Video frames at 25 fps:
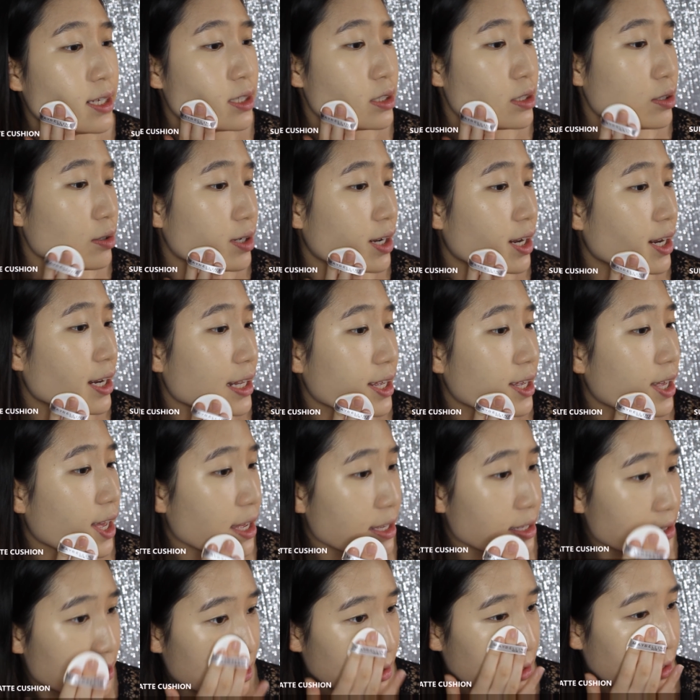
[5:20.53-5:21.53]
So in any
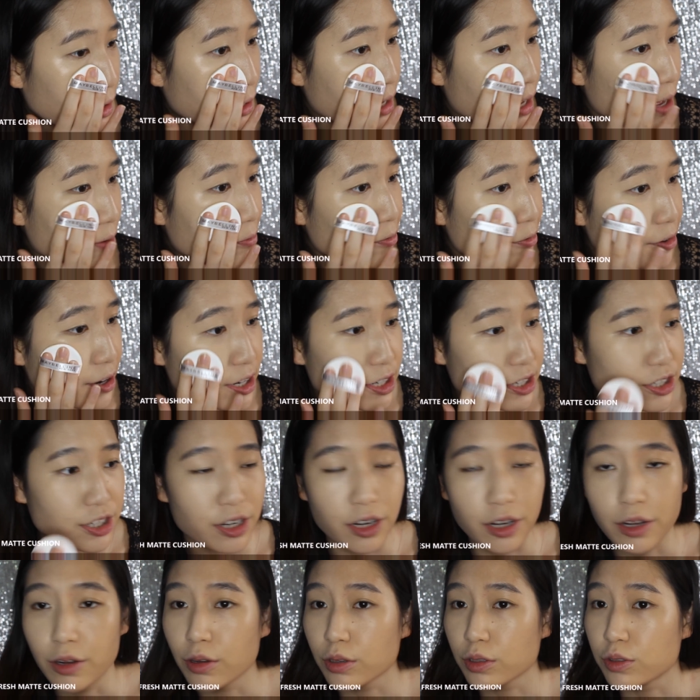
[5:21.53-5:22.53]
case, the coverage
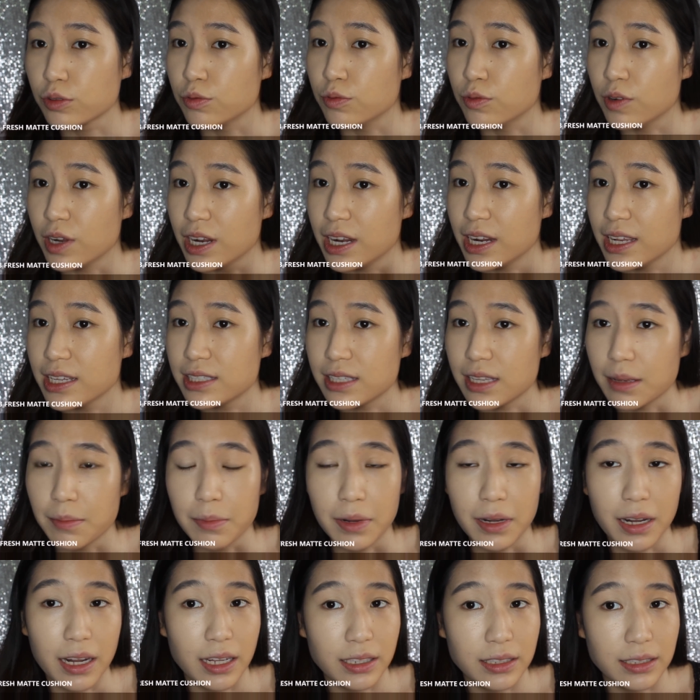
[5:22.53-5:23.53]
looks really
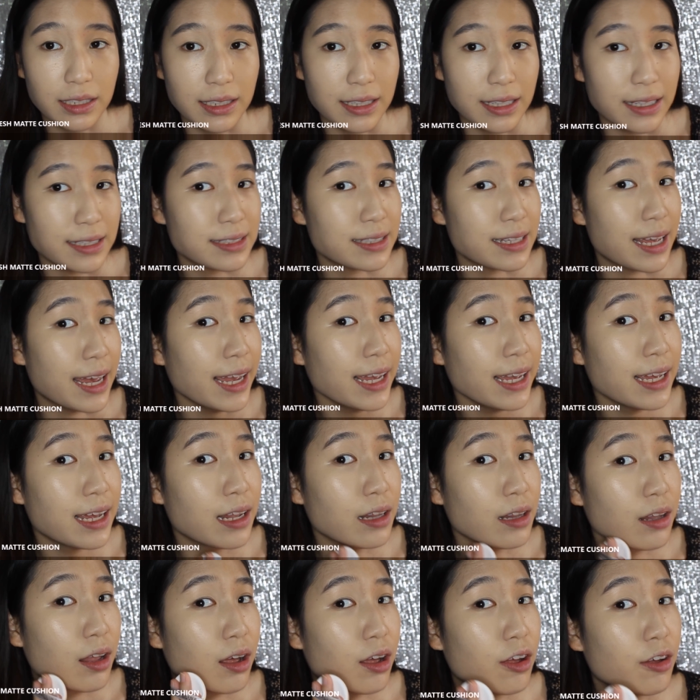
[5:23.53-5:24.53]
similar to this side.
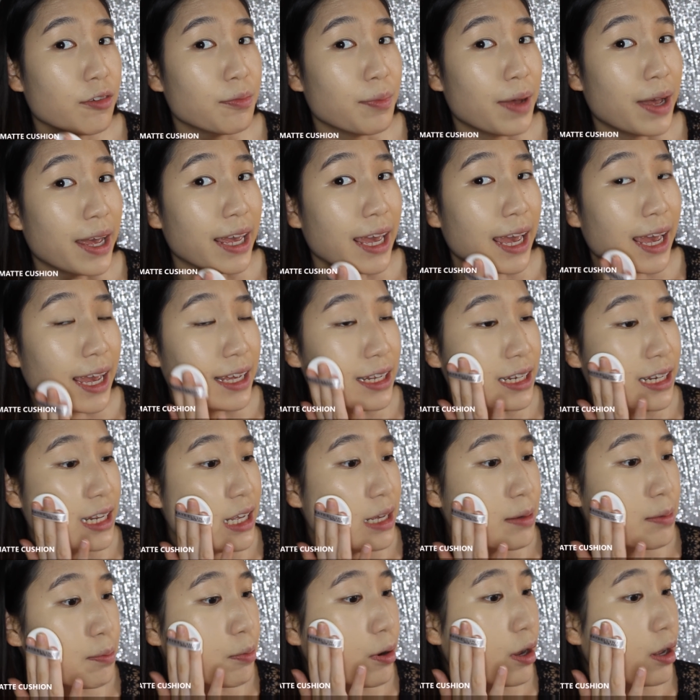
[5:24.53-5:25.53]
A lot of my
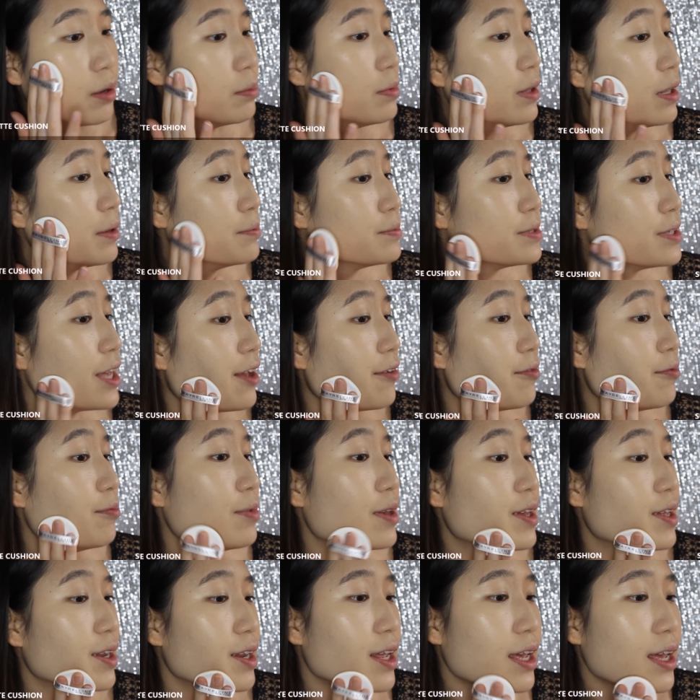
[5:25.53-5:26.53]
acne problems have
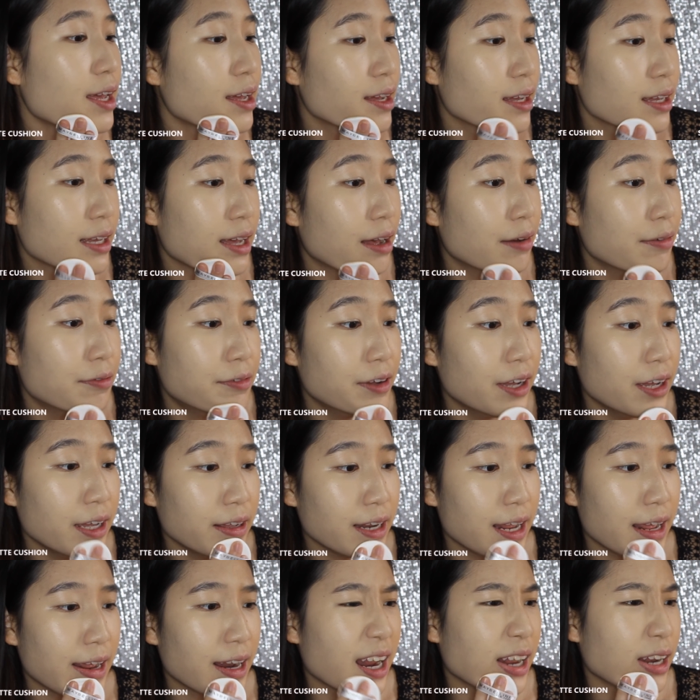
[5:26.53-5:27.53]
been
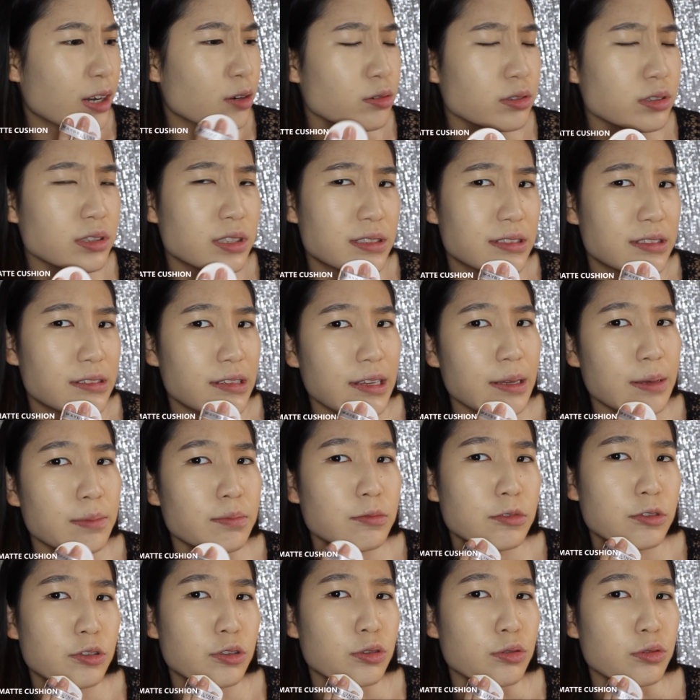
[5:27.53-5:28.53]
covered and I don't
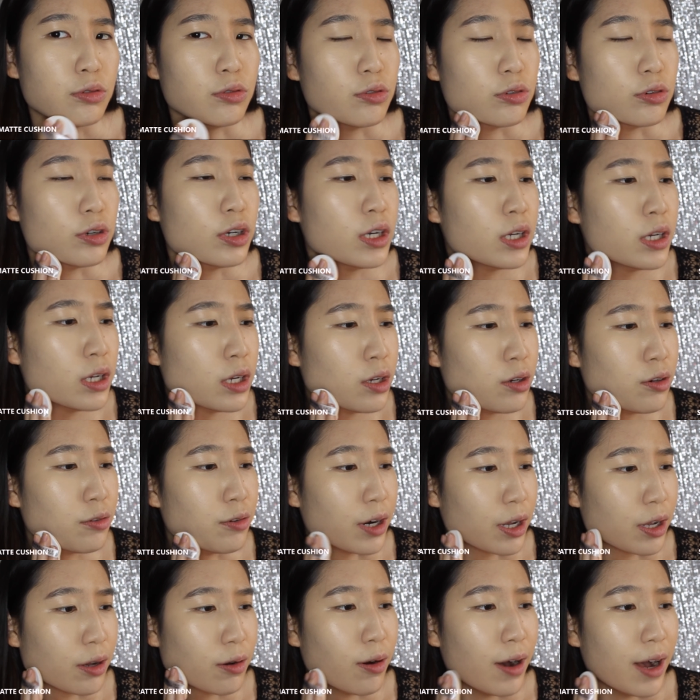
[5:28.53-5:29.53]
seem to
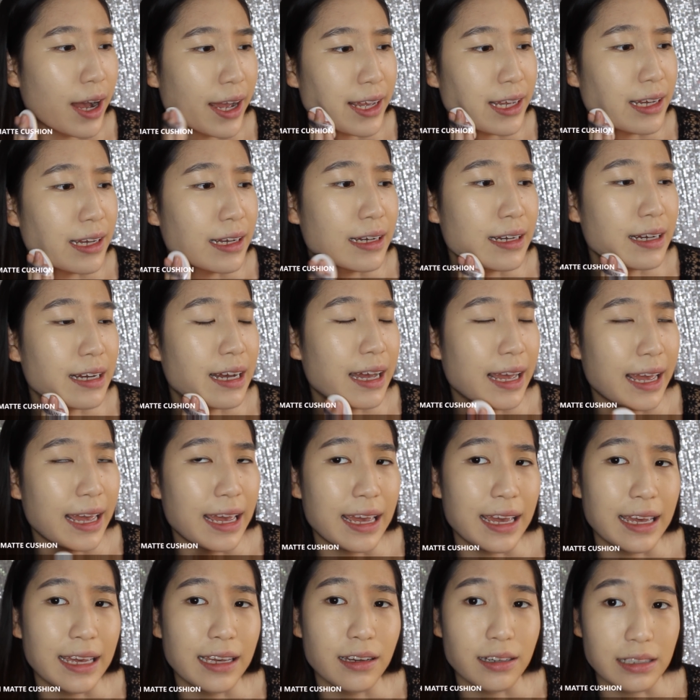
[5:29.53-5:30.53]
require
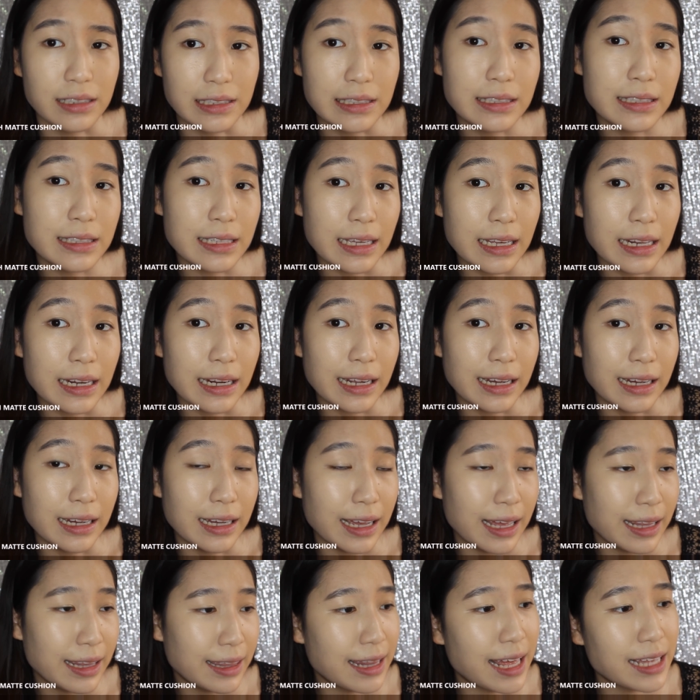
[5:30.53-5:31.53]
a concealer,
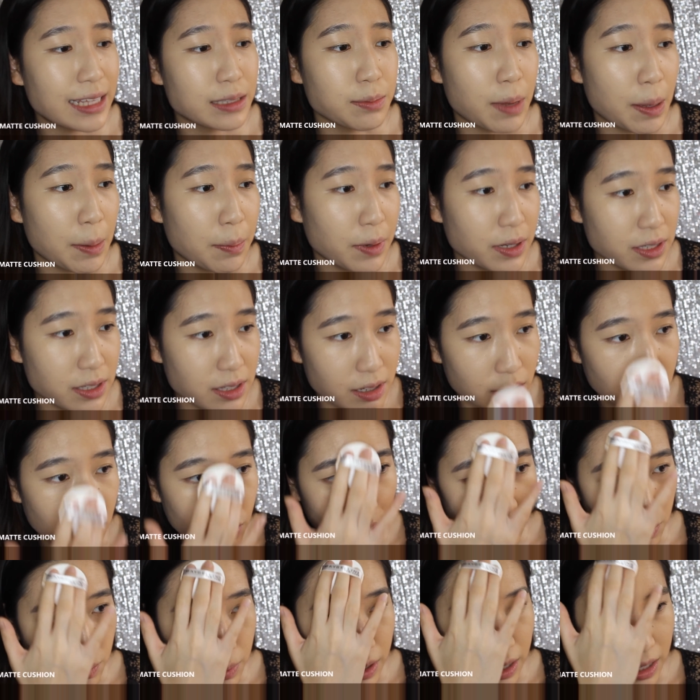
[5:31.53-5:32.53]
and that's my
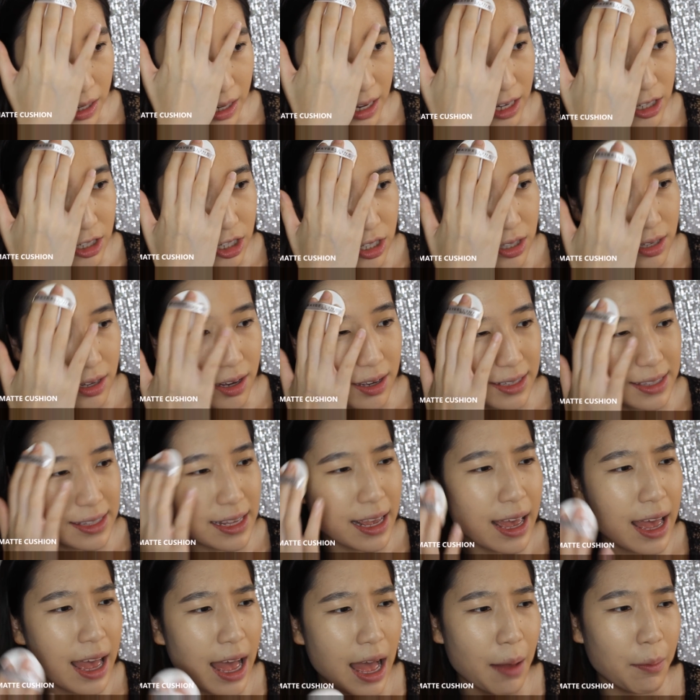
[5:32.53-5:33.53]
personal opinion, just because
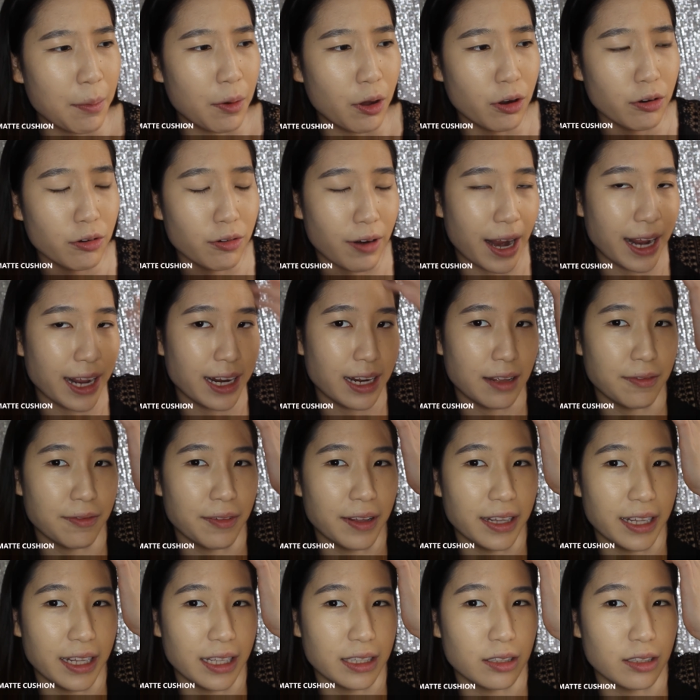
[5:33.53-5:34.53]
I'm alright if
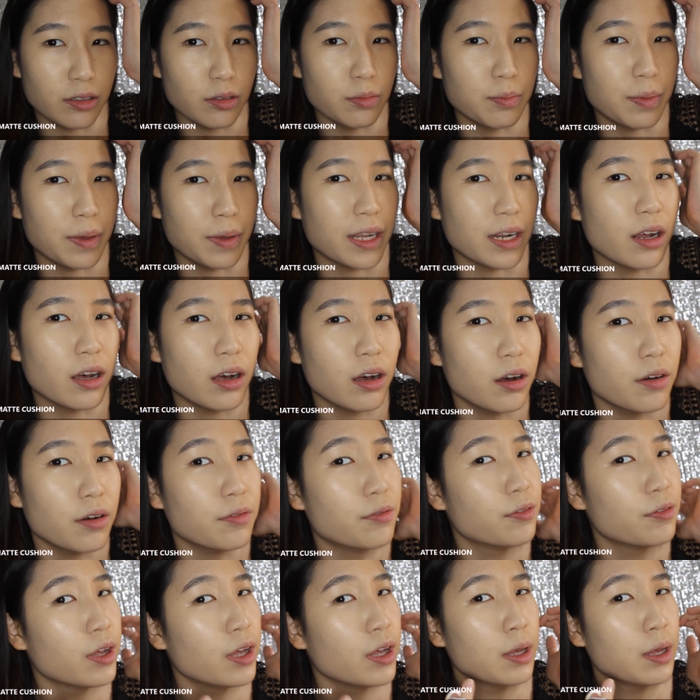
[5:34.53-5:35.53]
a little bit
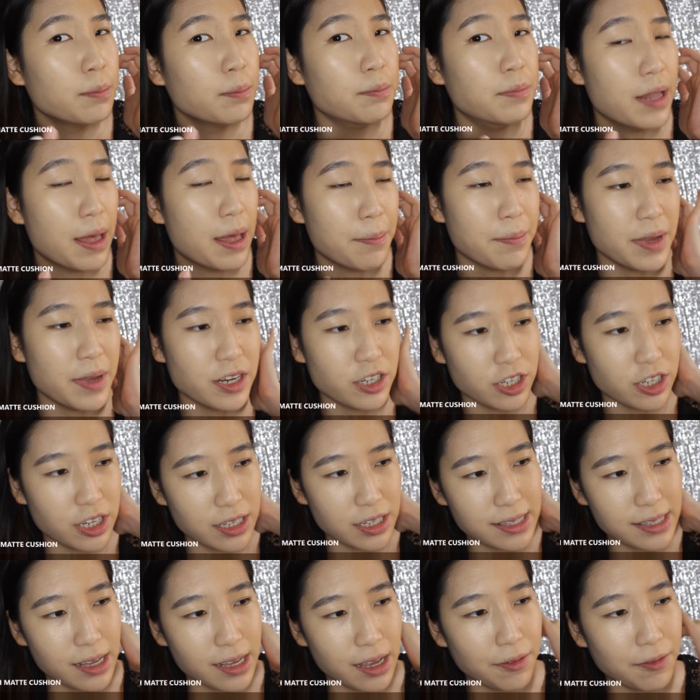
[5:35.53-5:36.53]
of blemish
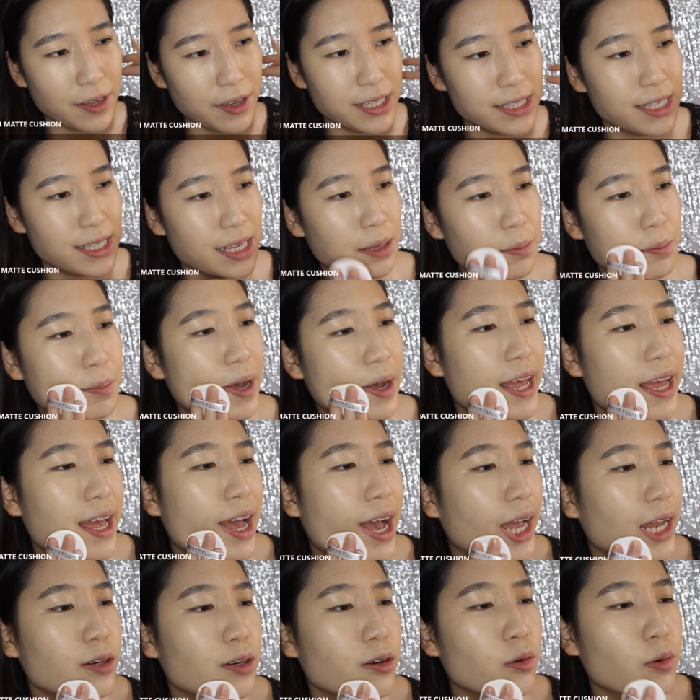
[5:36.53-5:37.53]
is surfacing, but
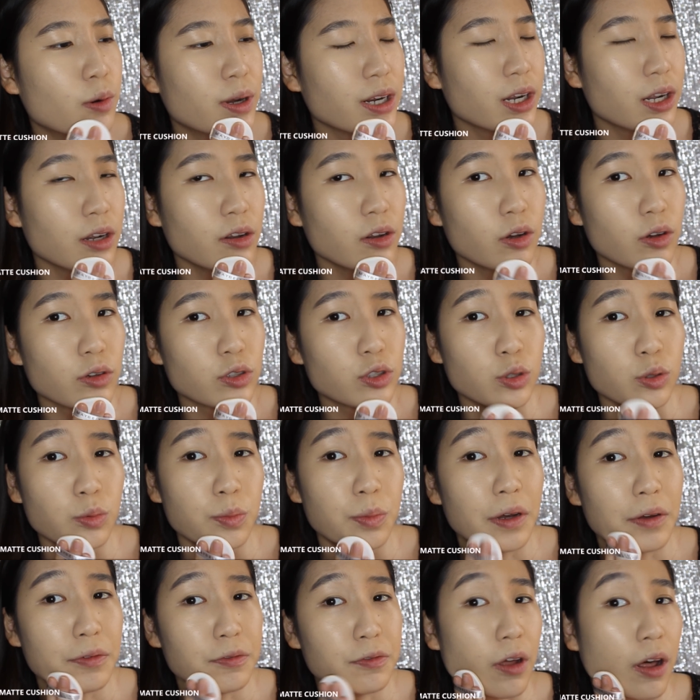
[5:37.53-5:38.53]
I don't want to look
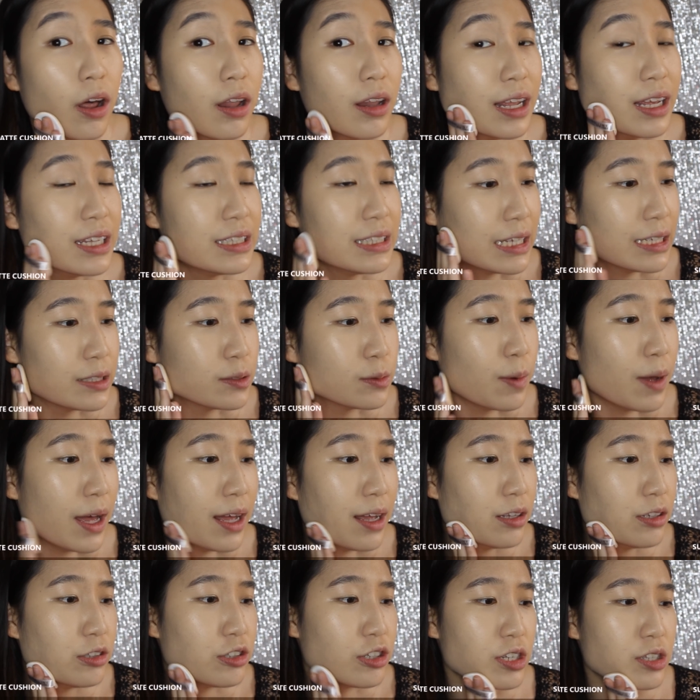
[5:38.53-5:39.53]
super flawless as
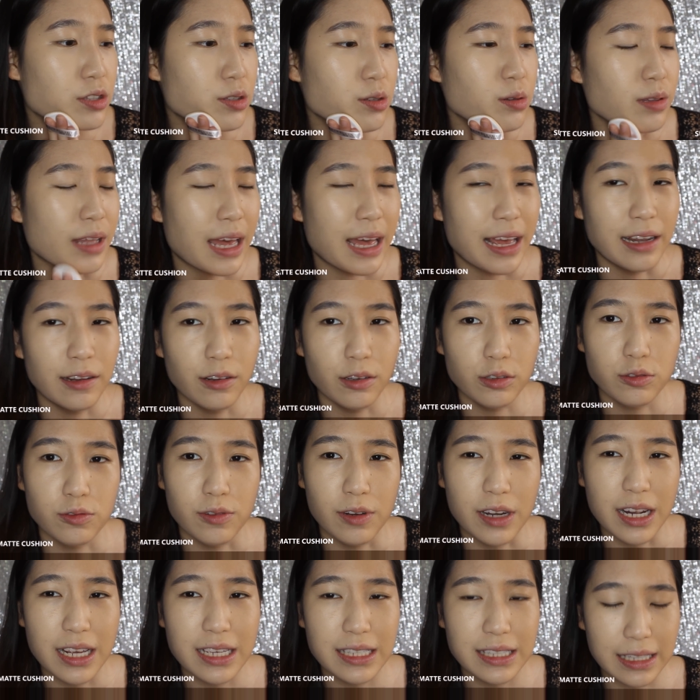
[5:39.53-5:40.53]
well, just so that it looks
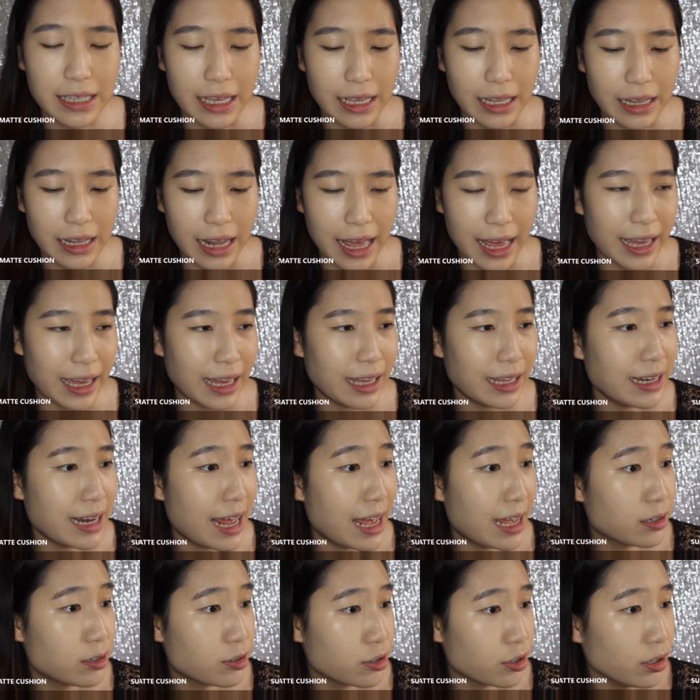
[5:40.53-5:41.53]
really skin-like and
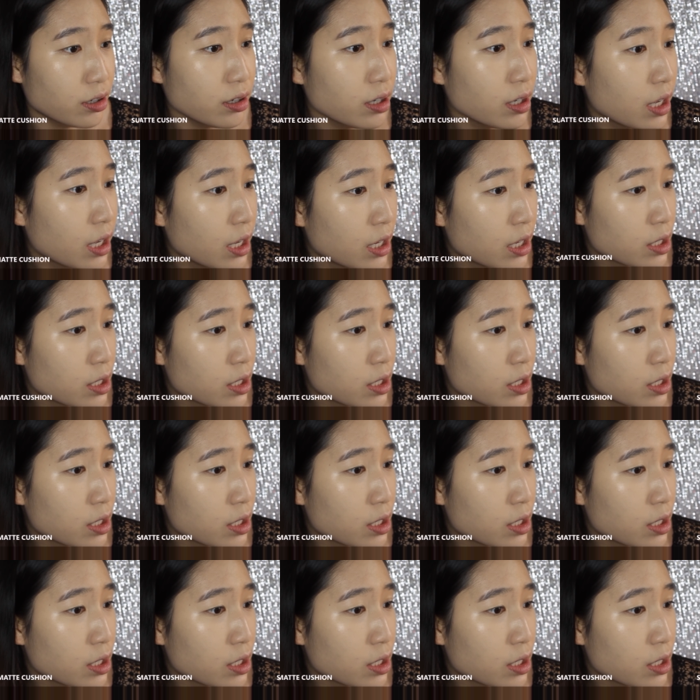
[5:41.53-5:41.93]
natural.